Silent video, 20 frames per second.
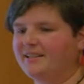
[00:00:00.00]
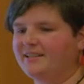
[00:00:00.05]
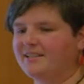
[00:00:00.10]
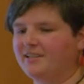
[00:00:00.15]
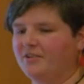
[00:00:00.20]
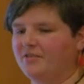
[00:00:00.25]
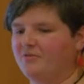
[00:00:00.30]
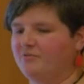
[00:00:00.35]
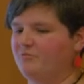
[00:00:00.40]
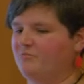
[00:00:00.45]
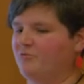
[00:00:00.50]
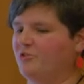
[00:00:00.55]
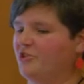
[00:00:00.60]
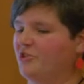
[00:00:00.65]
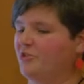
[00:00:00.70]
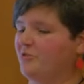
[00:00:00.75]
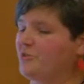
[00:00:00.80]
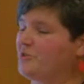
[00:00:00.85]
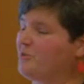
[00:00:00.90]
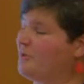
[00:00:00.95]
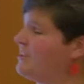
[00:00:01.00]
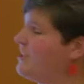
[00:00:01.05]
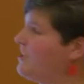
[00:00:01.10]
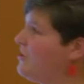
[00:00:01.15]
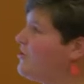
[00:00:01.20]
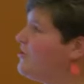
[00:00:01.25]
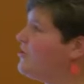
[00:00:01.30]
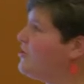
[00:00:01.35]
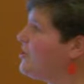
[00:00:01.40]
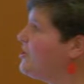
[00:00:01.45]
So what tools do I
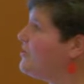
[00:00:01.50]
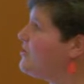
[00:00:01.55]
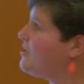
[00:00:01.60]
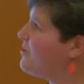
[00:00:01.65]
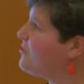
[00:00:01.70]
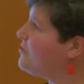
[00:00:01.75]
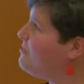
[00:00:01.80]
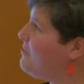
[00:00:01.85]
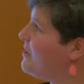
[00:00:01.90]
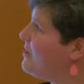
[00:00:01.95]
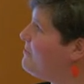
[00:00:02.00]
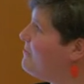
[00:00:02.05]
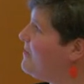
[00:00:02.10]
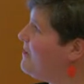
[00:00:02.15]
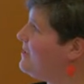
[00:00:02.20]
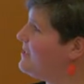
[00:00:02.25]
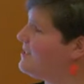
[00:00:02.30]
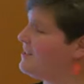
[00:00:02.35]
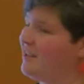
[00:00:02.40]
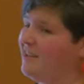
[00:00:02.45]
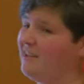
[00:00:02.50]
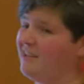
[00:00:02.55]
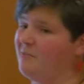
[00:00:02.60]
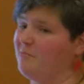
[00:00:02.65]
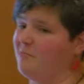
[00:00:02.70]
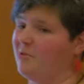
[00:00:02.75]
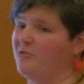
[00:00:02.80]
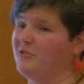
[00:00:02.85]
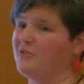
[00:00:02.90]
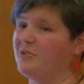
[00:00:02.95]
think you should use social media wise? I
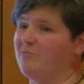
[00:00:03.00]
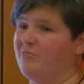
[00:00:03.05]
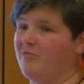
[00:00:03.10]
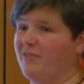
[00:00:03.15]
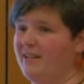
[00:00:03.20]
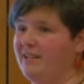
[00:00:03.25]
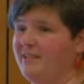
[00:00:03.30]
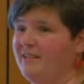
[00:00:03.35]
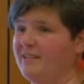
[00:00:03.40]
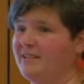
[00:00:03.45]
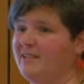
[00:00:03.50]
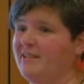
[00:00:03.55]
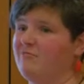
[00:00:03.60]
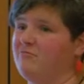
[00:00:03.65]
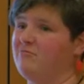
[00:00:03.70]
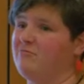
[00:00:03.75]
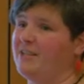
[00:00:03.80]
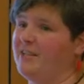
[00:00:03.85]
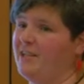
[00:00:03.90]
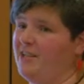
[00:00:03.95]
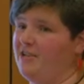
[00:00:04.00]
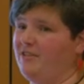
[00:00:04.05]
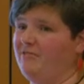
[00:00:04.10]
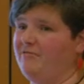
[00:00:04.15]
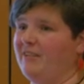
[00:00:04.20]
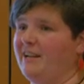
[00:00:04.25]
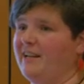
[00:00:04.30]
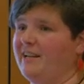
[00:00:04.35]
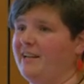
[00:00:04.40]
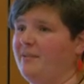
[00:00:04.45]
think blogs are brilliant. They're really good
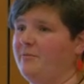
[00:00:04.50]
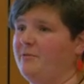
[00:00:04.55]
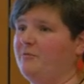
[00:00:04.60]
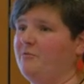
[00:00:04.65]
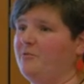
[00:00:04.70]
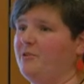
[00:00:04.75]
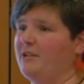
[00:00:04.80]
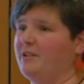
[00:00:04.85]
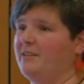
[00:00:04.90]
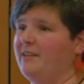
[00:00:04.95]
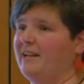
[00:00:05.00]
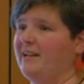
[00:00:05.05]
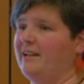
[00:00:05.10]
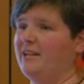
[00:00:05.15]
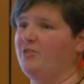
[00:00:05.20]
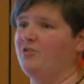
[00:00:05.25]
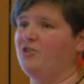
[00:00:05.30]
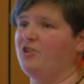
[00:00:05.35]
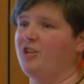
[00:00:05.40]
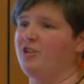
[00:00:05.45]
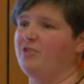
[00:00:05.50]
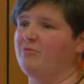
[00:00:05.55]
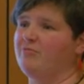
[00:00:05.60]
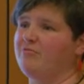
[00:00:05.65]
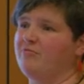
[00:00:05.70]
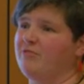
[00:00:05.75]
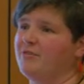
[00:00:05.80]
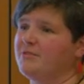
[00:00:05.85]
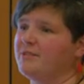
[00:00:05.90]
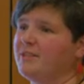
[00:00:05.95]
for academic work. They let you share your
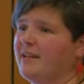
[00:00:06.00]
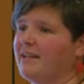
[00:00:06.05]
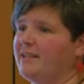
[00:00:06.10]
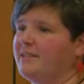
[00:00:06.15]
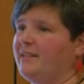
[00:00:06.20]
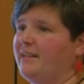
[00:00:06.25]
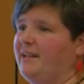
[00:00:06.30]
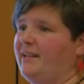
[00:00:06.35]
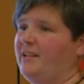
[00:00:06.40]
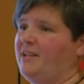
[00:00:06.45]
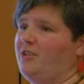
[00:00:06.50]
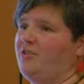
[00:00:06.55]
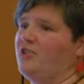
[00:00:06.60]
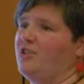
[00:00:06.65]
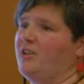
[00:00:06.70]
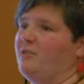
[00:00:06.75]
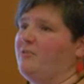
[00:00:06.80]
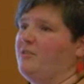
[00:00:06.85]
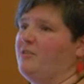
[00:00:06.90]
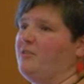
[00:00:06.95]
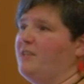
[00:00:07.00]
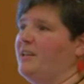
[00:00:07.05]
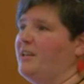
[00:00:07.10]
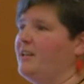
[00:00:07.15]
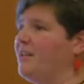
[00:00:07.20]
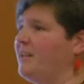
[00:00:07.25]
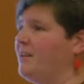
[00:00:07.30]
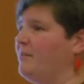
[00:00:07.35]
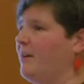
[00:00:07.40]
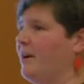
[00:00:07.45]
process. They let you share what you're
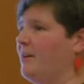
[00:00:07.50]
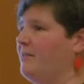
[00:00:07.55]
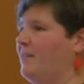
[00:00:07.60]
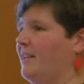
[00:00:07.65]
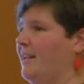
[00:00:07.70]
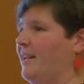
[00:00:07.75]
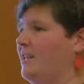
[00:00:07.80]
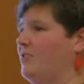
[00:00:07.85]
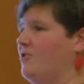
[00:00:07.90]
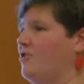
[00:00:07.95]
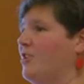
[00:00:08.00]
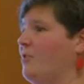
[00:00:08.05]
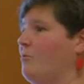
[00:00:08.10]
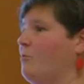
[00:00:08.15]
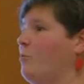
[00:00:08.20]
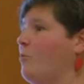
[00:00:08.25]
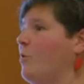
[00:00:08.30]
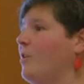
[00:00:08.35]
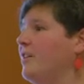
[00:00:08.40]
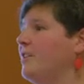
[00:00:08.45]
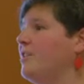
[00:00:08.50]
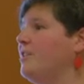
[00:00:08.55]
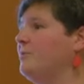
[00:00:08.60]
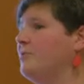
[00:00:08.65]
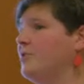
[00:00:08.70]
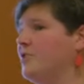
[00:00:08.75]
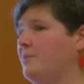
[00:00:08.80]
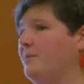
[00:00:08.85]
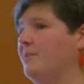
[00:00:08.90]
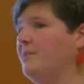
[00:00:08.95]
thinking about. They let you share why you
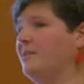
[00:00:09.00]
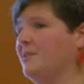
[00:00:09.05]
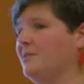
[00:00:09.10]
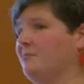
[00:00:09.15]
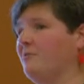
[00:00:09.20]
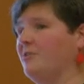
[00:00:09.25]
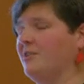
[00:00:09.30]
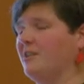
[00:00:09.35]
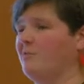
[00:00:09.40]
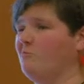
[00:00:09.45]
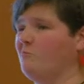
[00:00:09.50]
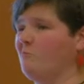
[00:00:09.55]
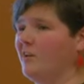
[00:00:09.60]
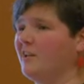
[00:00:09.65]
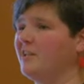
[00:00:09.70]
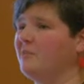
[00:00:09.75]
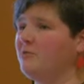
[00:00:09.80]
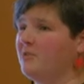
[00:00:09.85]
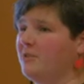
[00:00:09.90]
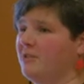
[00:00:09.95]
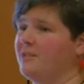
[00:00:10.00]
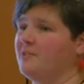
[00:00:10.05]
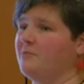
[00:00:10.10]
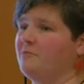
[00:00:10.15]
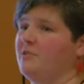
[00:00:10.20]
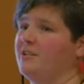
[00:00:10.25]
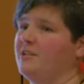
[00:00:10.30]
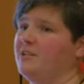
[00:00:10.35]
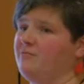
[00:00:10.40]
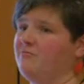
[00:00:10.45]
are doing this work, and why you're doing this
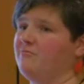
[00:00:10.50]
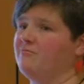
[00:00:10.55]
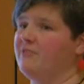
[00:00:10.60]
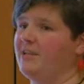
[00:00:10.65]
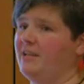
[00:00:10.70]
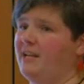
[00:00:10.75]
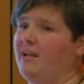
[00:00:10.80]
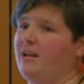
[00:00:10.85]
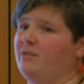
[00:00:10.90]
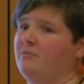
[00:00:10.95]
work is really